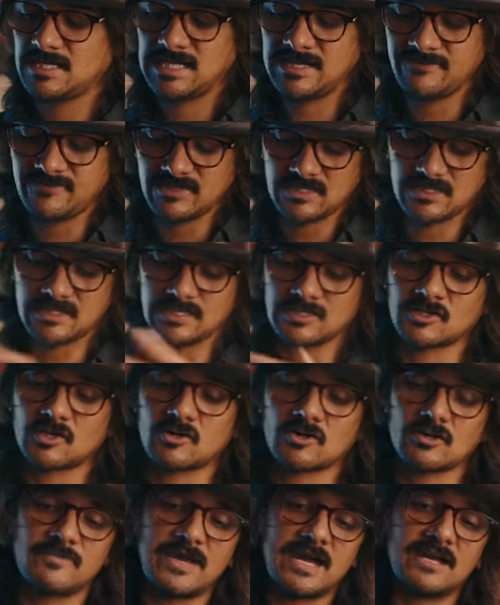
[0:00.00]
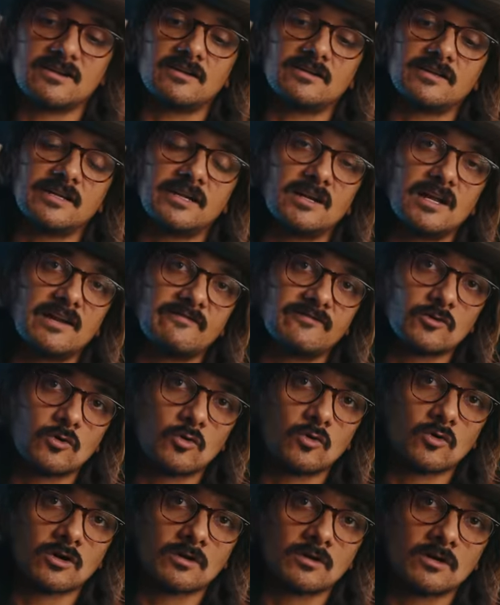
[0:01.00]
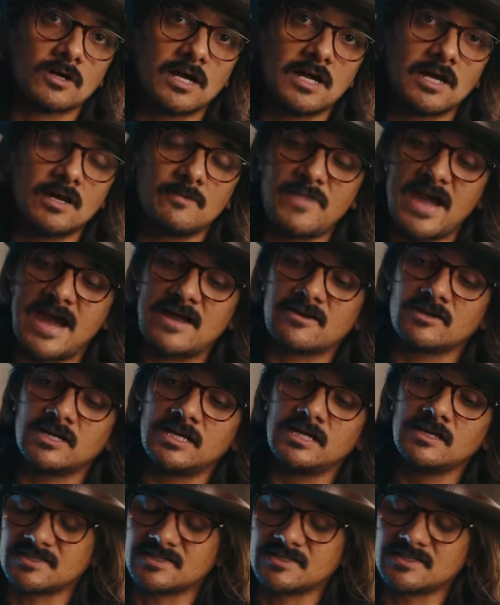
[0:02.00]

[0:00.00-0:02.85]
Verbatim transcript: Even the internal battery on here, I have a core uh, battery.